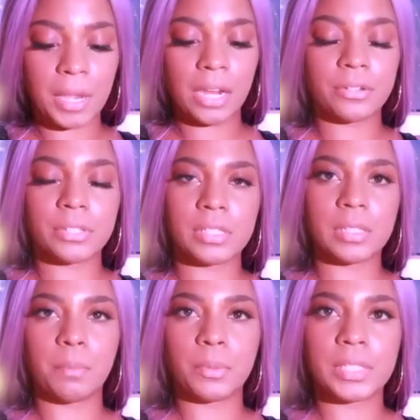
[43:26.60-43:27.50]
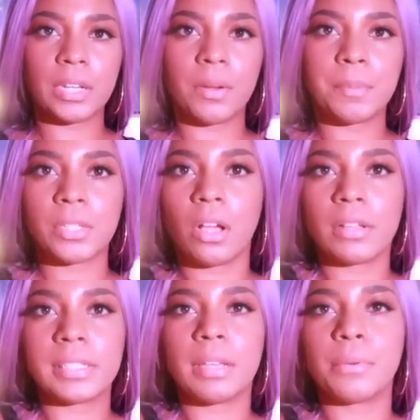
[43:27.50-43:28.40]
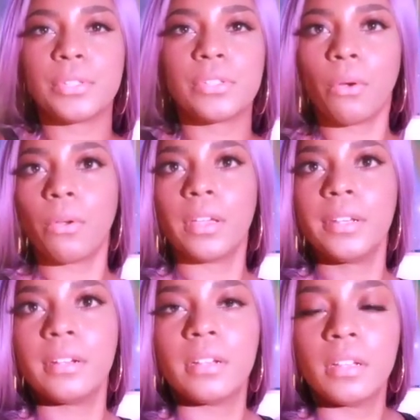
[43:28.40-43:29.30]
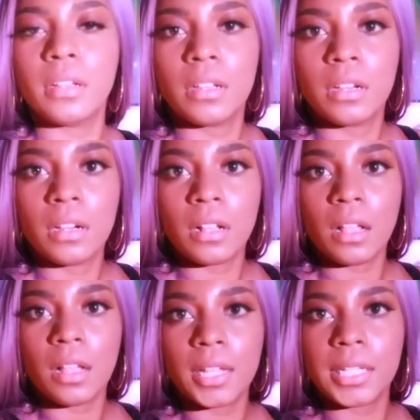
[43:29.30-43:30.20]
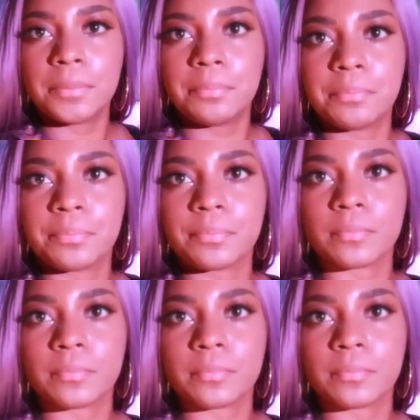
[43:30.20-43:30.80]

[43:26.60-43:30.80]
pear simple syrup sauce. That was so good. Um,